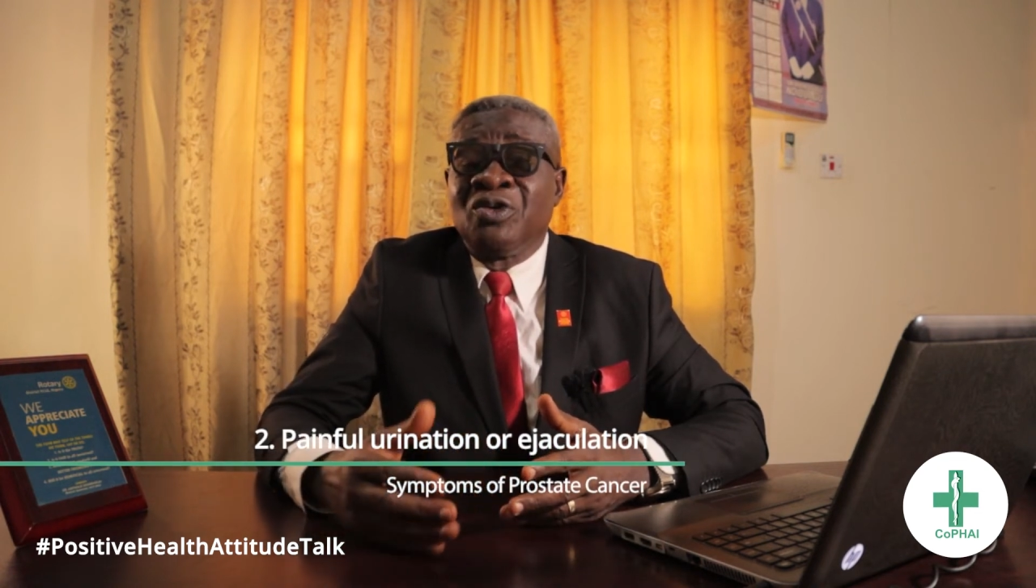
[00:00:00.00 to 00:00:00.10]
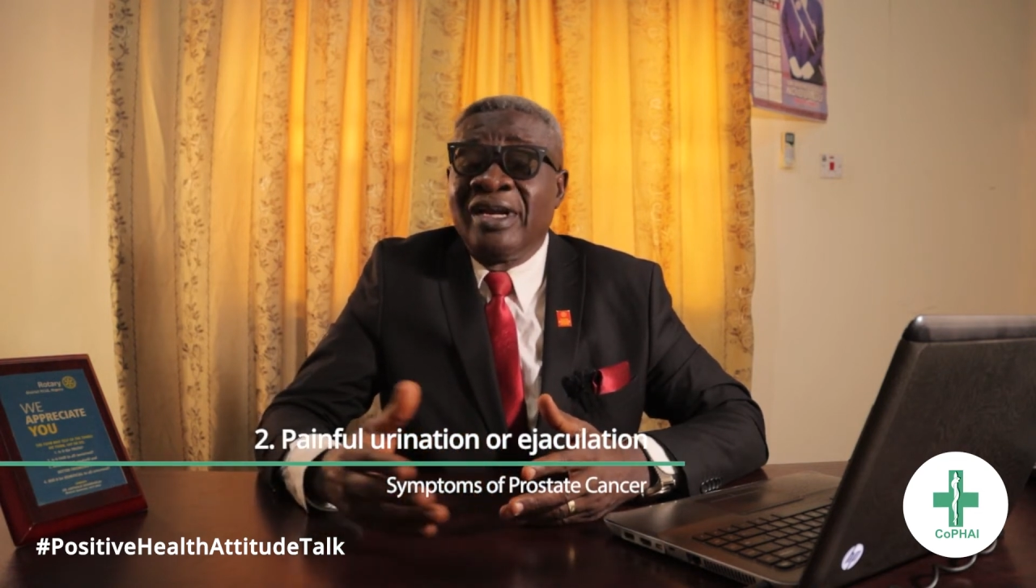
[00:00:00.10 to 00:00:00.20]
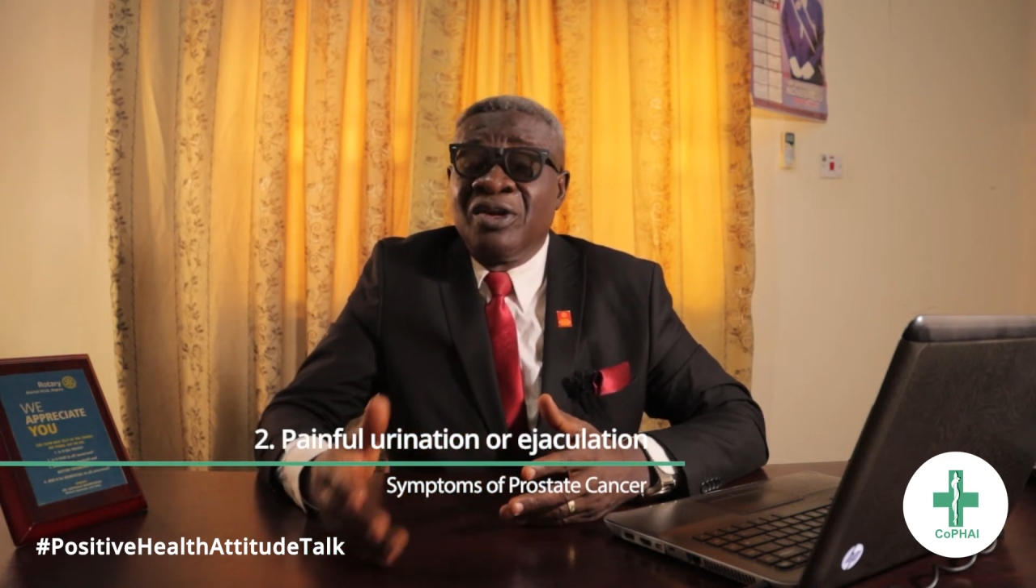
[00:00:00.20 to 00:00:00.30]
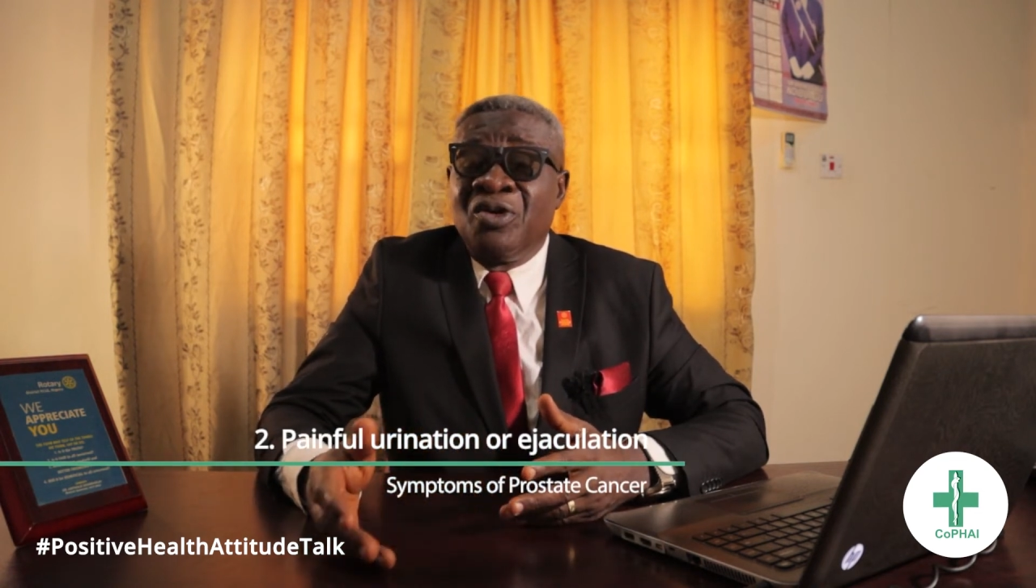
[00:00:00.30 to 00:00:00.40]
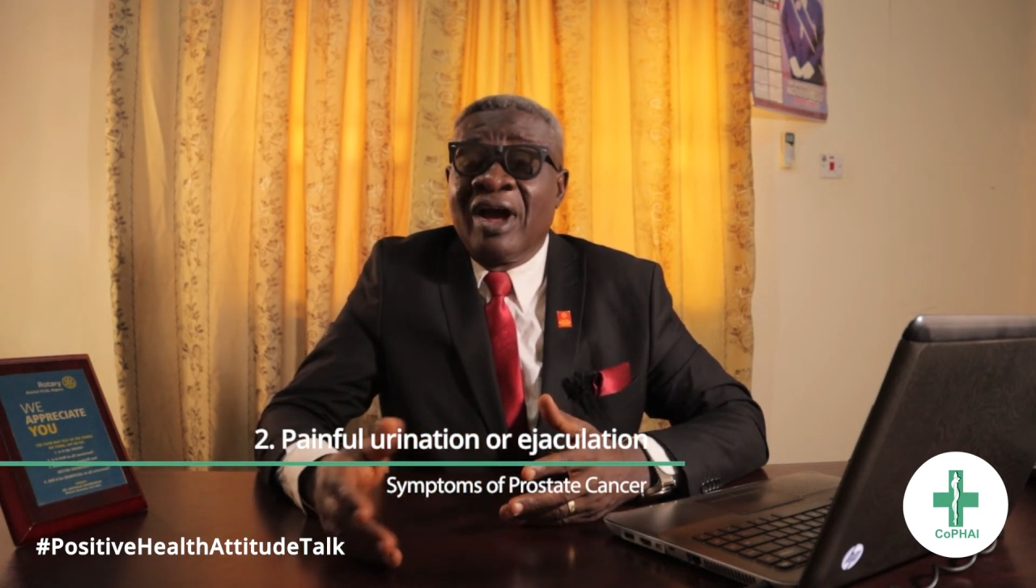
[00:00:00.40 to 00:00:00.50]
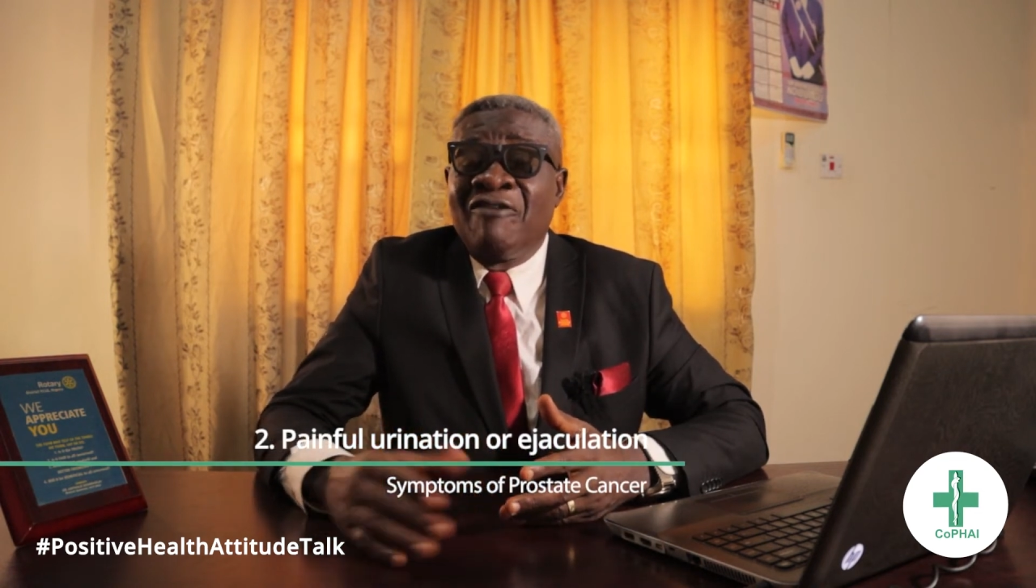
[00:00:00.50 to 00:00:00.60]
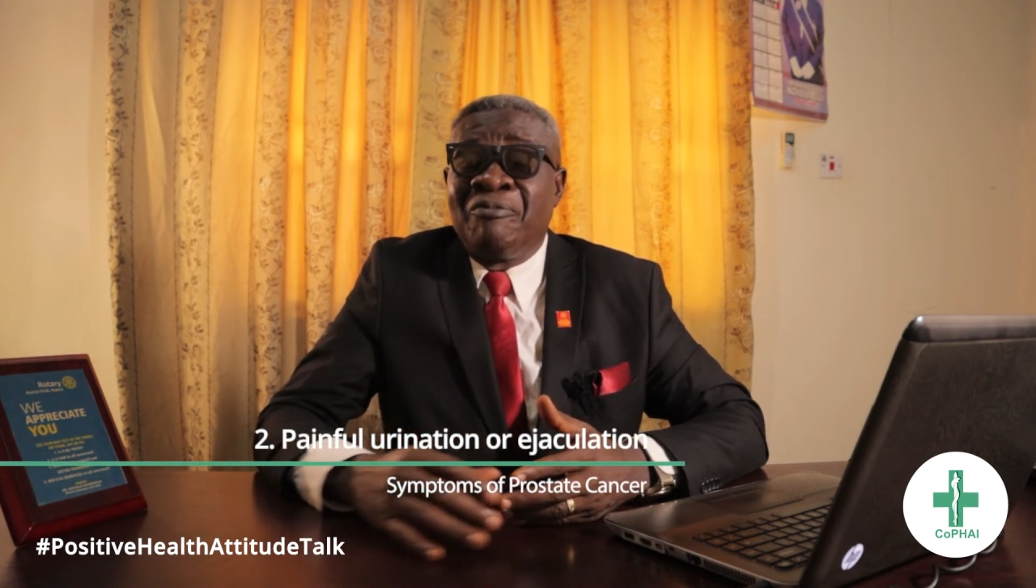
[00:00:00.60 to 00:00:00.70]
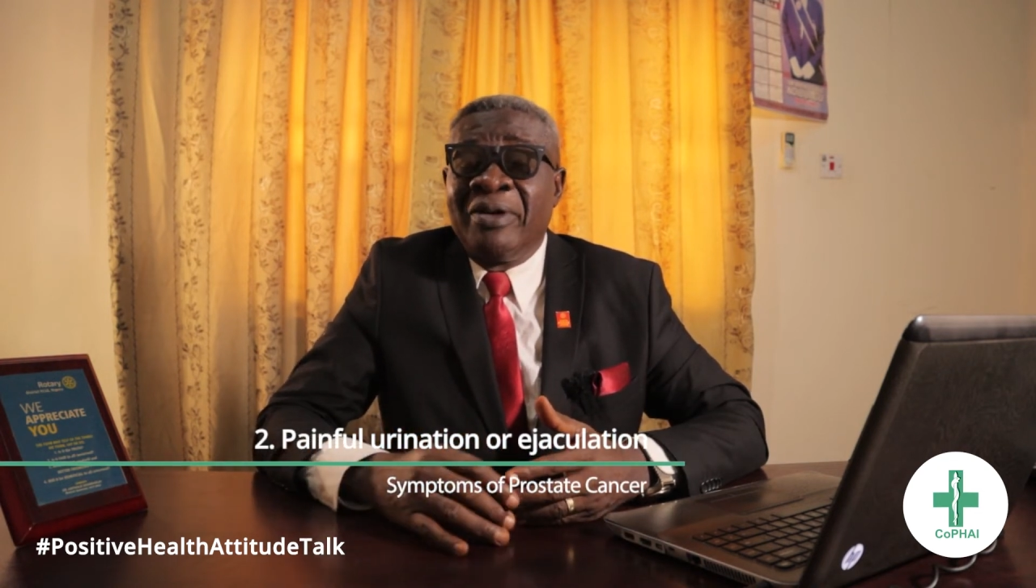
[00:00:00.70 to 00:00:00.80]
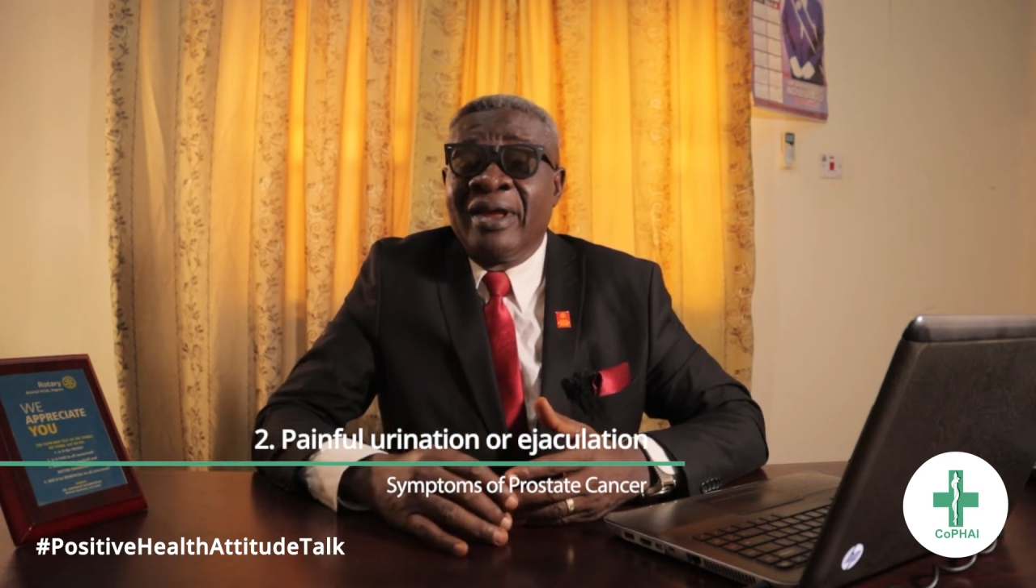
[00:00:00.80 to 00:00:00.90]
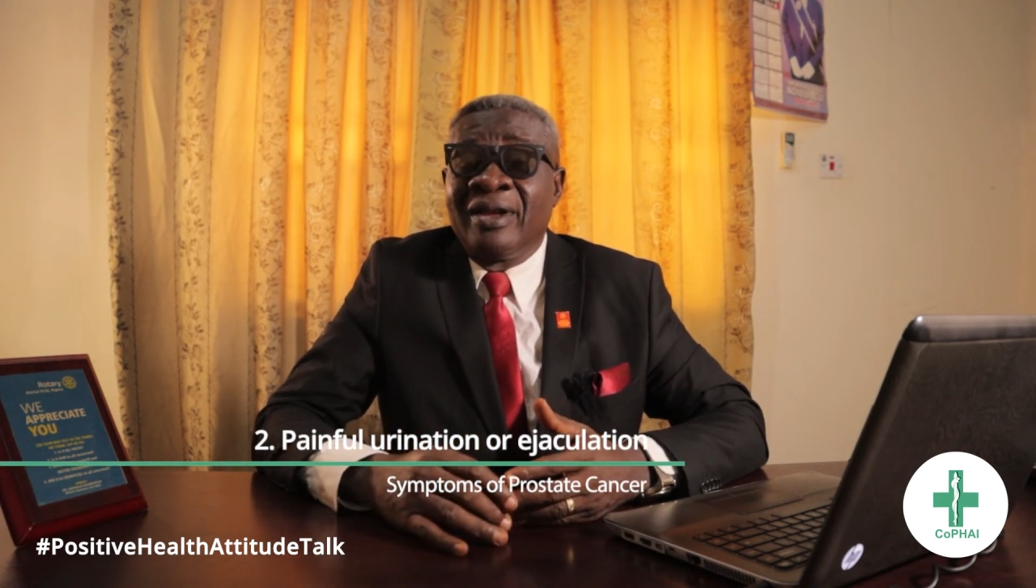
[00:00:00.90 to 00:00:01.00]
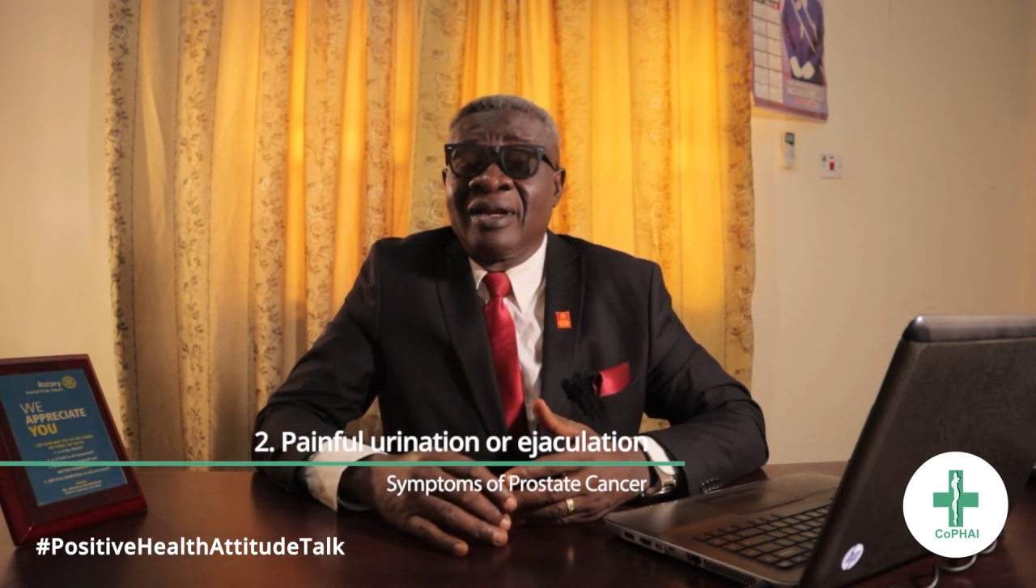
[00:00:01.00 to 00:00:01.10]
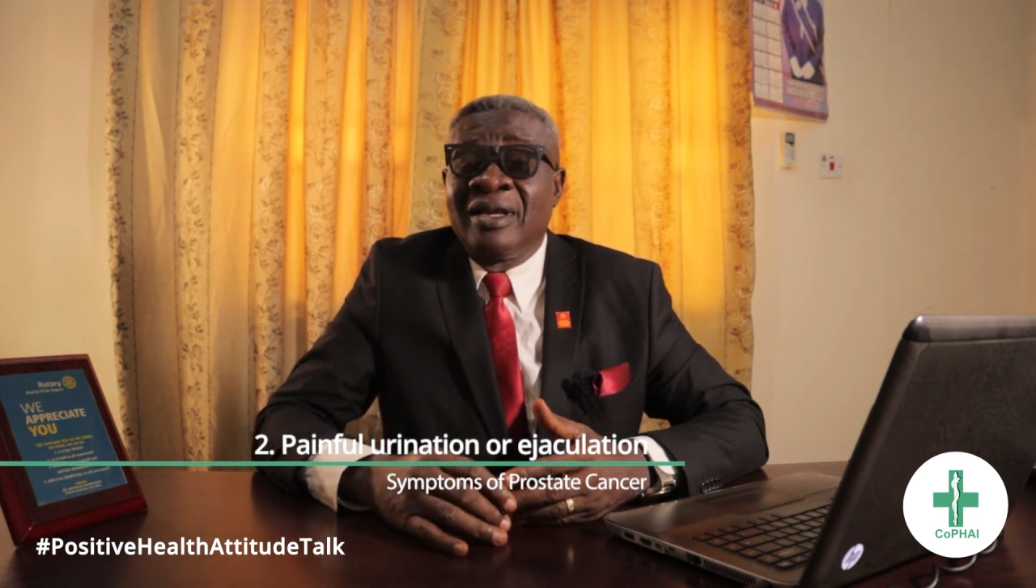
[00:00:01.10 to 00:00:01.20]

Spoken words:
urine, you have pain.